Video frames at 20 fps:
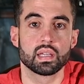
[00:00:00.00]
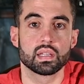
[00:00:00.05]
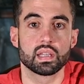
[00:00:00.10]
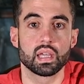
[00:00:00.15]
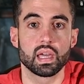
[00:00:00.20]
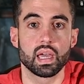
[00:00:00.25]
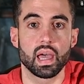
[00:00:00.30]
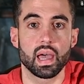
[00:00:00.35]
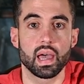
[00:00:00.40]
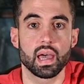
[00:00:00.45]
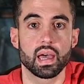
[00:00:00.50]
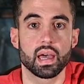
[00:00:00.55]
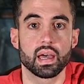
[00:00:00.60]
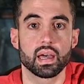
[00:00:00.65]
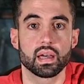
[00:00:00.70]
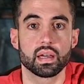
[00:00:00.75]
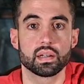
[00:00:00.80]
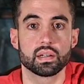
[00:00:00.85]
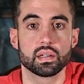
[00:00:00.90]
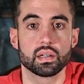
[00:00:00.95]
they
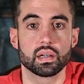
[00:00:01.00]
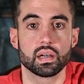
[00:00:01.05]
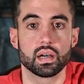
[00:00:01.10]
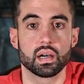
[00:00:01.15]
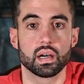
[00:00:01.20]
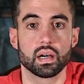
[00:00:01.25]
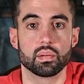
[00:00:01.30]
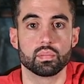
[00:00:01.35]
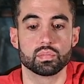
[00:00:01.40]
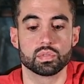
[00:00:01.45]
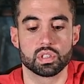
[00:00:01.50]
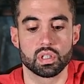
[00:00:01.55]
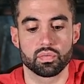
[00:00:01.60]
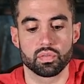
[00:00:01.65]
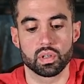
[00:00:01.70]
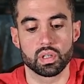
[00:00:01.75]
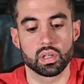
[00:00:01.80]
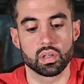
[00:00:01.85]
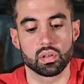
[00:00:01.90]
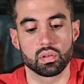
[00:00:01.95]
had
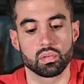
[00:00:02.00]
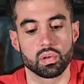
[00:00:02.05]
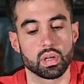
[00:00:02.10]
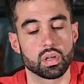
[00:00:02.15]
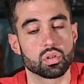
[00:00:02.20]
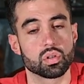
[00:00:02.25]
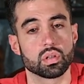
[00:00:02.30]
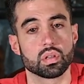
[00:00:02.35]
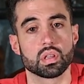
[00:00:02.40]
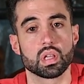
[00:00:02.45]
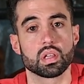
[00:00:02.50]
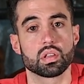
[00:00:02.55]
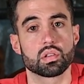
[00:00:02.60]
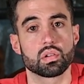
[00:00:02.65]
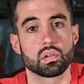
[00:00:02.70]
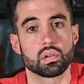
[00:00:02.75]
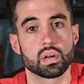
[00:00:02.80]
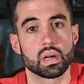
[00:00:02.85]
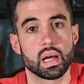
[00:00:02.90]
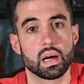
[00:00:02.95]
different iterations. They
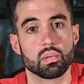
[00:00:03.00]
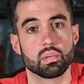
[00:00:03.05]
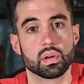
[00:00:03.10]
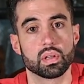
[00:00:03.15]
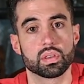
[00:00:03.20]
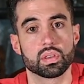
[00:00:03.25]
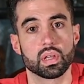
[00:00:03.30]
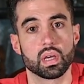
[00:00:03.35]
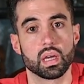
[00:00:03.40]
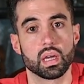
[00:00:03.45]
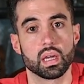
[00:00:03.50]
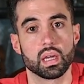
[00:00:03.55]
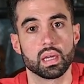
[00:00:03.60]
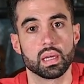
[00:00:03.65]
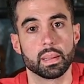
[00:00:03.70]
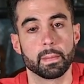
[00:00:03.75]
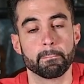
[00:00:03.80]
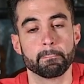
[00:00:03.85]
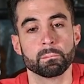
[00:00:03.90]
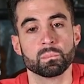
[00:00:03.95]
started out with
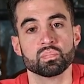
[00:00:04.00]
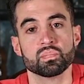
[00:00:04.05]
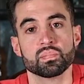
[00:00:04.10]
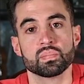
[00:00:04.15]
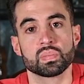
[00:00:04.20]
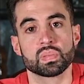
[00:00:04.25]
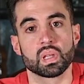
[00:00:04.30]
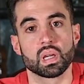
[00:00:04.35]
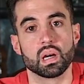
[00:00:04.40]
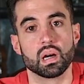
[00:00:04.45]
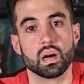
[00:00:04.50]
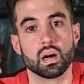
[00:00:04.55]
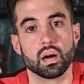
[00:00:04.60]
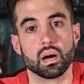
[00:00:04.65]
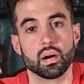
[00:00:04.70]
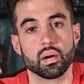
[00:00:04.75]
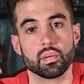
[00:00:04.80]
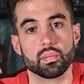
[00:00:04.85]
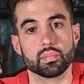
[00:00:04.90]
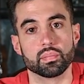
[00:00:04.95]
a
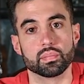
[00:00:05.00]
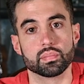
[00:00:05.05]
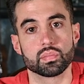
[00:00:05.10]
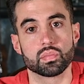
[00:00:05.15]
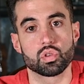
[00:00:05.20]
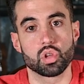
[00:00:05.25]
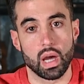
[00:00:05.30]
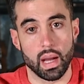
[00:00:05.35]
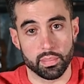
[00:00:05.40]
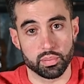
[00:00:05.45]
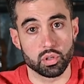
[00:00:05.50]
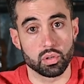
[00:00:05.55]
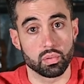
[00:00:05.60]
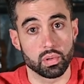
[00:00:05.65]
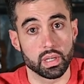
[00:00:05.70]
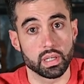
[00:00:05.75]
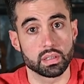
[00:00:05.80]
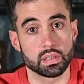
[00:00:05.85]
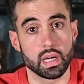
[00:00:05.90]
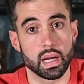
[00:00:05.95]
chapter
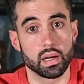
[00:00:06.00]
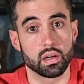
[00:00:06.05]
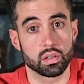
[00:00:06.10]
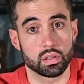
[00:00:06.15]
ring dial,